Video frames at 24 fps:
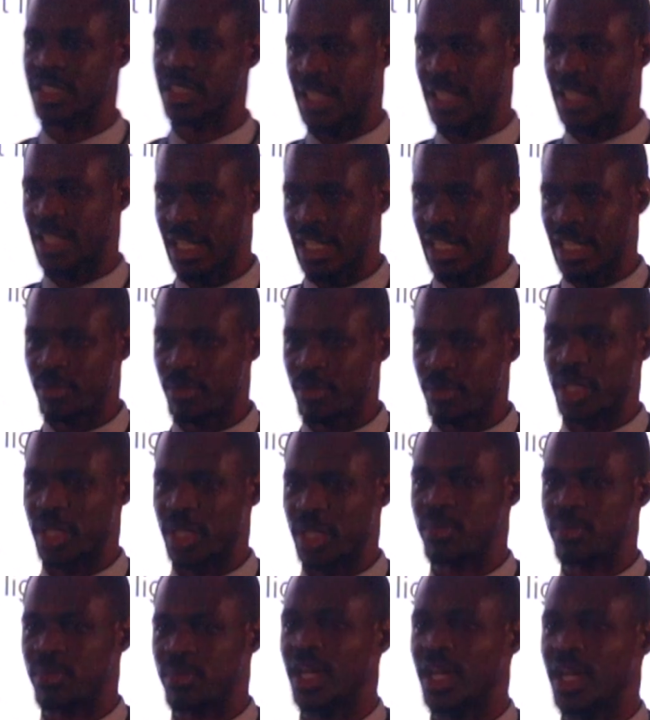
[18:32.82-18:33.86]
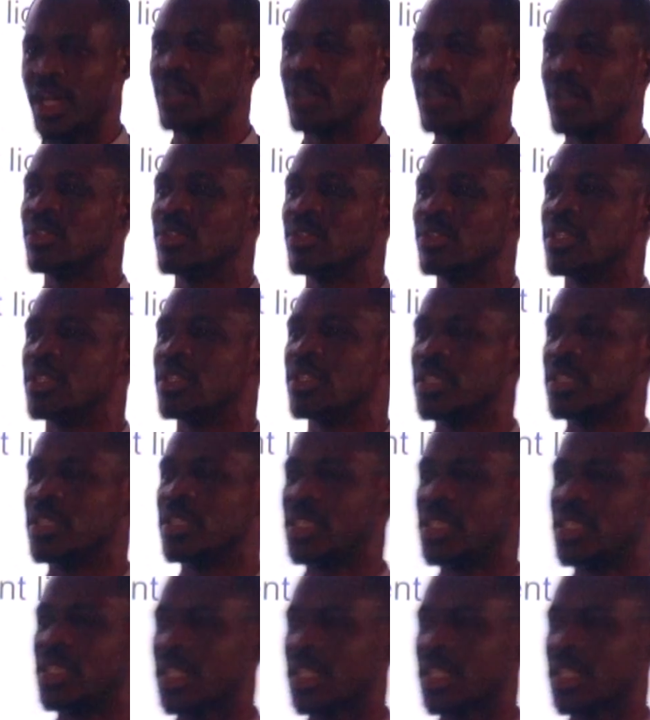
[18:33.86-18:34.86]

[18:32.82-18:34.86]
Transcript: that are coming up now in the